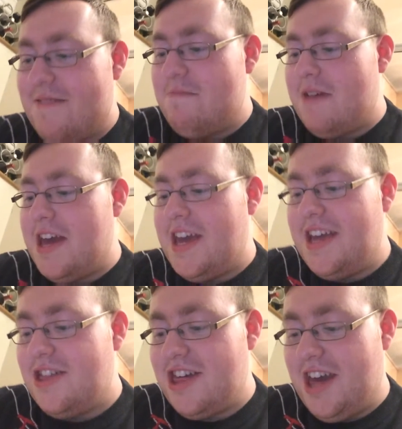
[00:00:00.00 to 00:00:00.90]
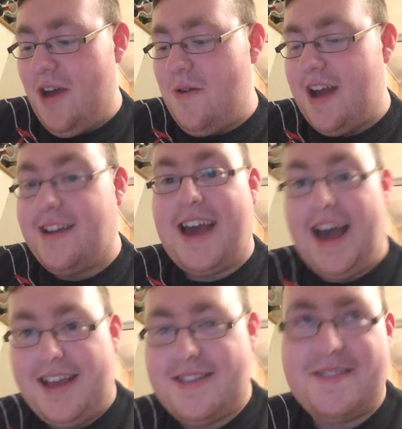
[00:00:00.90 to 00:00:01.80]
Me, Geo, and
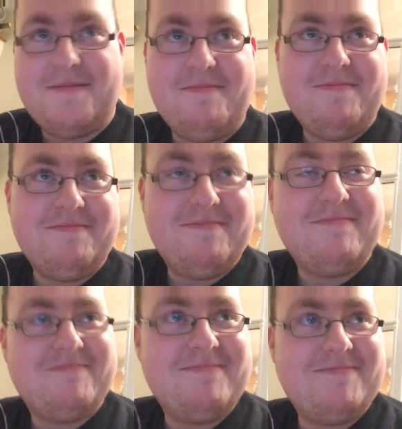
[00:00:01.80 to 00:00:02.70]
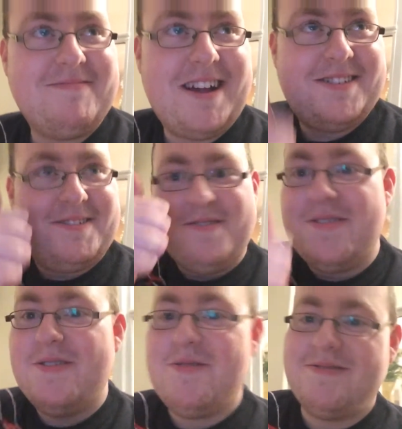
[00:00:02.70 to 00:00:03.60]
Gas. That's so
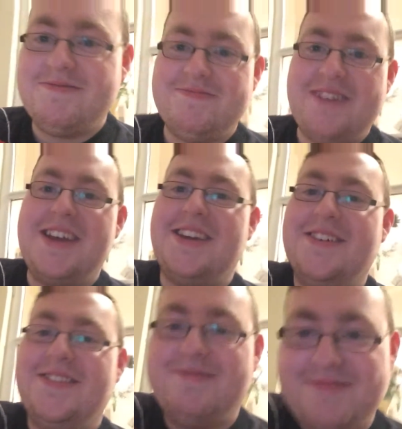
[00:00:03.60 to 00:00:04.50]
cool. Thank you.